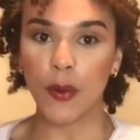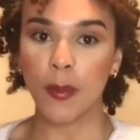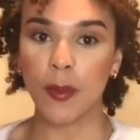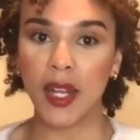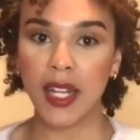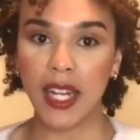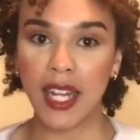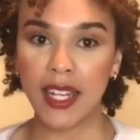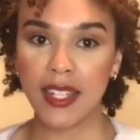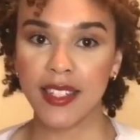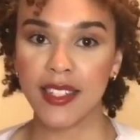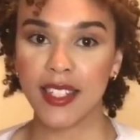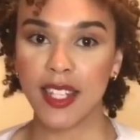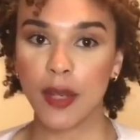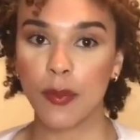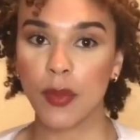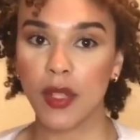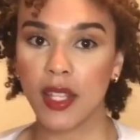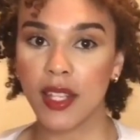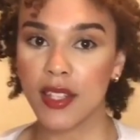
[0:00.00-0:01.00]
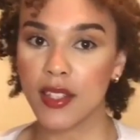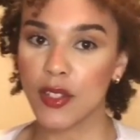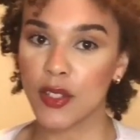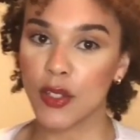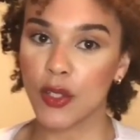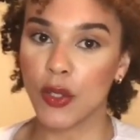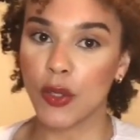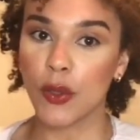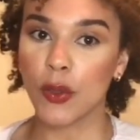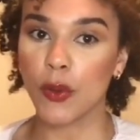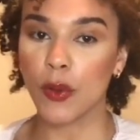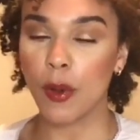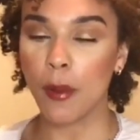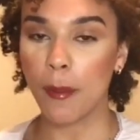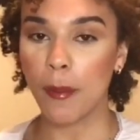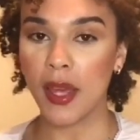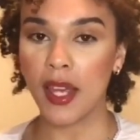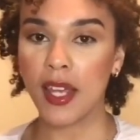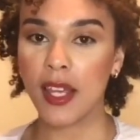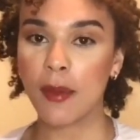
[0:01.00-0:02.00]
my next tip is to
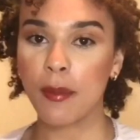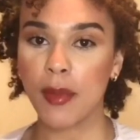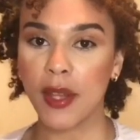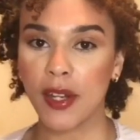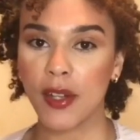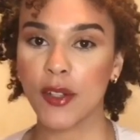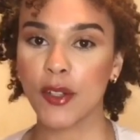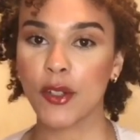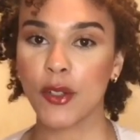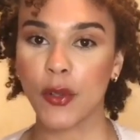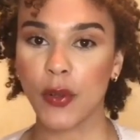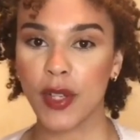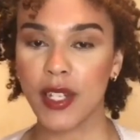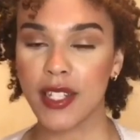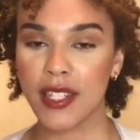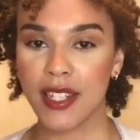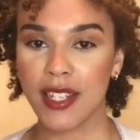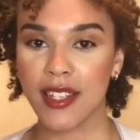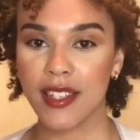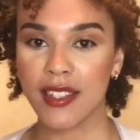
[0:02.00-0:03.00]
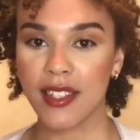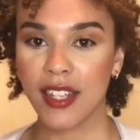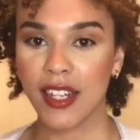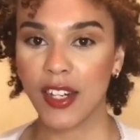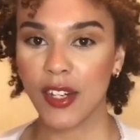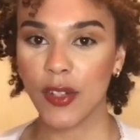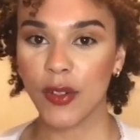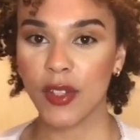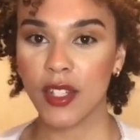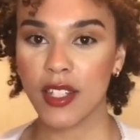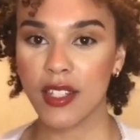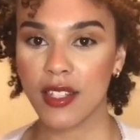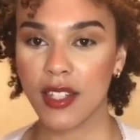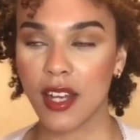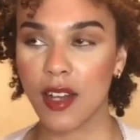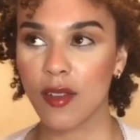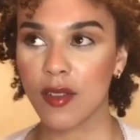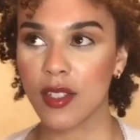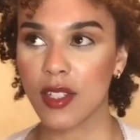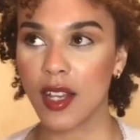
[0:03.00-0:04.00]
make better choices. And I know this
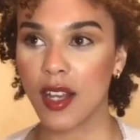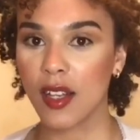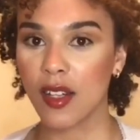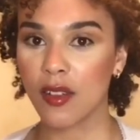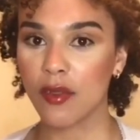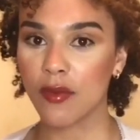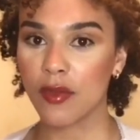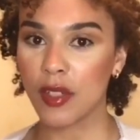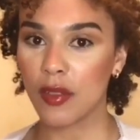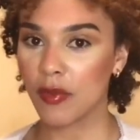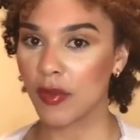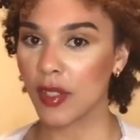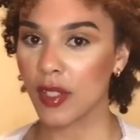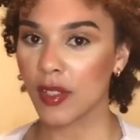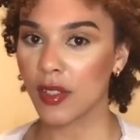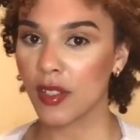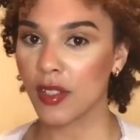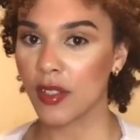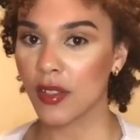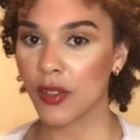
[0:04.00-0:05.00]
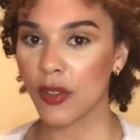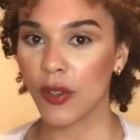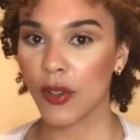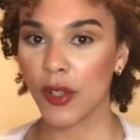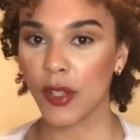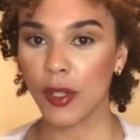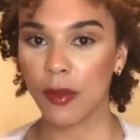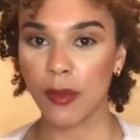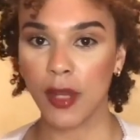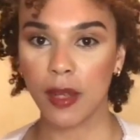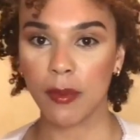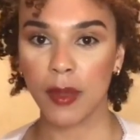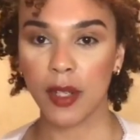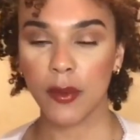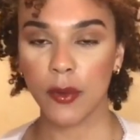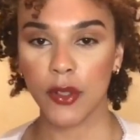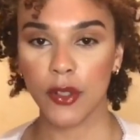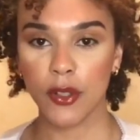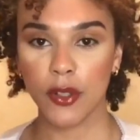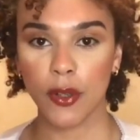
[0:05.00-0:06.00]
sounds kind of difficult, or you may be
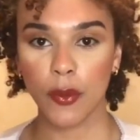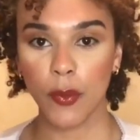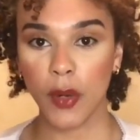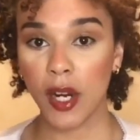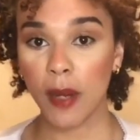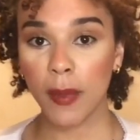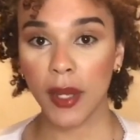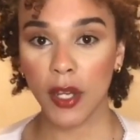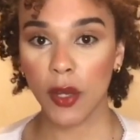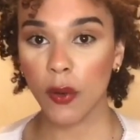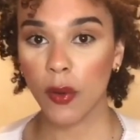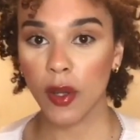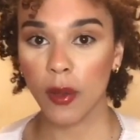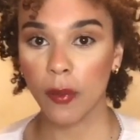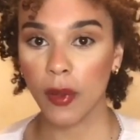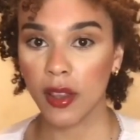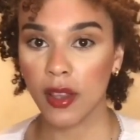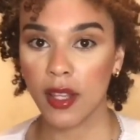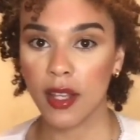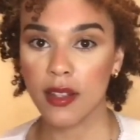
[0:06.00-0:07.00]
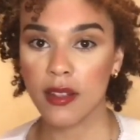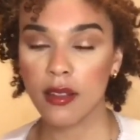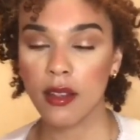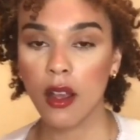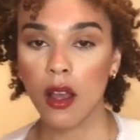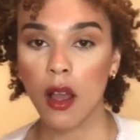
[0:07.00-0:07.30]
wondering, where am I going with this?